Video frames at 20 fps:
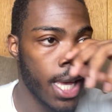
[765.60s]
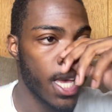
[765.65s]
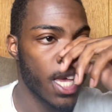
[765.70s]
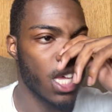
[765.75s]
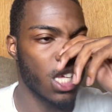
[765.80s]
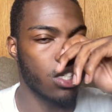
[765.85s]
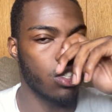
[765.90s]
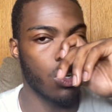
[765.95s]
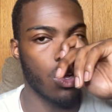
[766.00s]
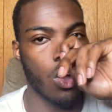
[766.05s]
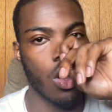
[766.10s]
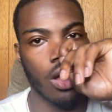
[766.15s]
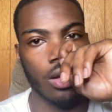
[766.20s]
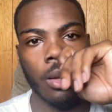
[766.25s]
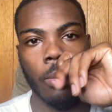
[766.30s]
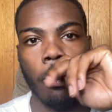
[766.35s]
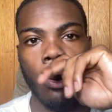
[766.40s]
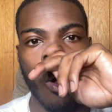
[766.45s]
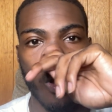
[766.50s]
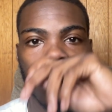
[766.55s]
is all
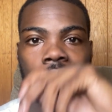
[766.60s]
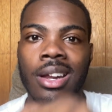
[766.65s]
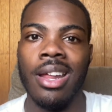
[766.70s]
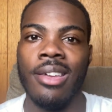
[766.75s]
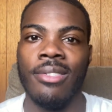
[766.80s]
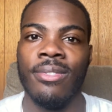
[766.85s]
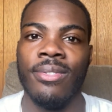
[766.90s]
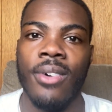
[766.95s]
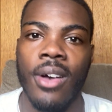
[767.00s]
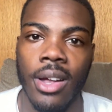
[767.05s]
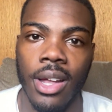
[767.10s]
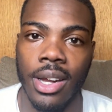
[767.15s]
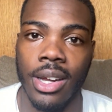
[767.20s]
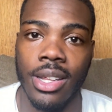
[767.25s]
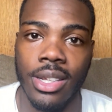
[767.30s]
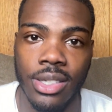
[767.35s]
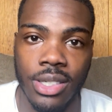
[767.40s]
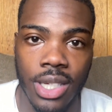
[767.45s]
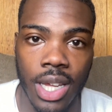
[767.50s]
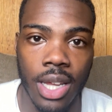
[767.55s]
a part of their fucking
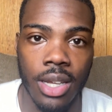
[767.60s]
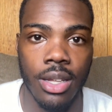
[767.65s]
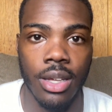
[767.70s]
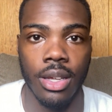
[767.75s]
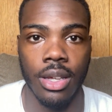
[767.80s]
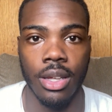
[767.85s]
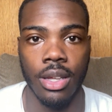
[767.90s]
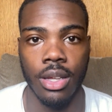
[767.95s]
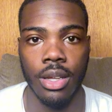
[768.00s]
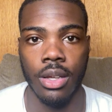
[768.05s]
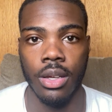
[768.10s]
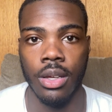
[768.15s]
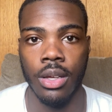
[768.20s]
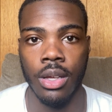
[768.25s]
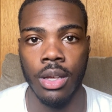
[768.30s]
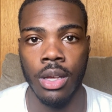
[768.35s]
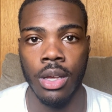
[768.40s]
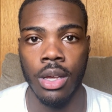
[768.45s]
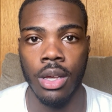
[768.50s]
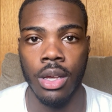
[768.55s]
agenda.
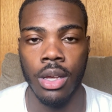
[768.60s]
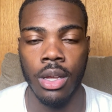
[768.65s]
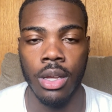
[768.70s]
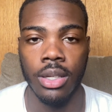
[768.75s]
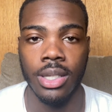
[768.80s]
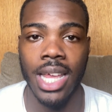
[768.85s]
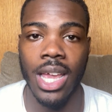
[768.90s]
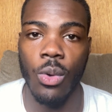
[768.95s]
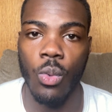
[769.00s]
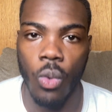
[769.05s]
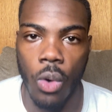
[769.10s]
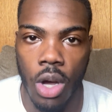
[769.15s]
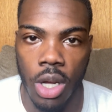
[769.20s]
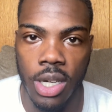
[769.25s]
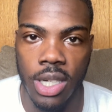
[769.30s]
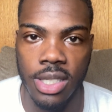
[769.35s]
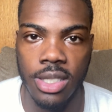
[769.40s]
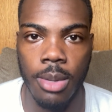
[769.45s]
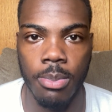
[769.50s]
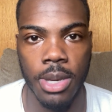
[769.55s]
They want
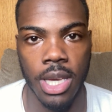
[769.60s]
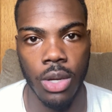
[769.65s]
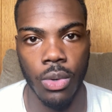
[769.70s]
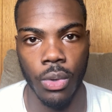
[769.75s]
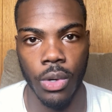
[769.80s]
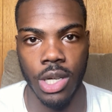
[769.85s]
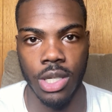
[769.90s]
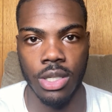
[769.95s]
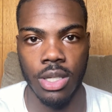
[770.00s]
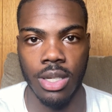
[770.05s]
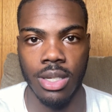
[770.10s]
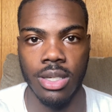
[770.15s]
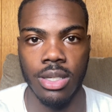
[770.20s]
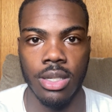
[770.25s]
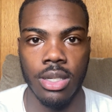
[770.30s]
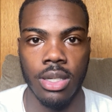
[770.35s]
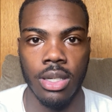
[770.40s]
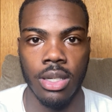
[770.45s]
us to be Christians.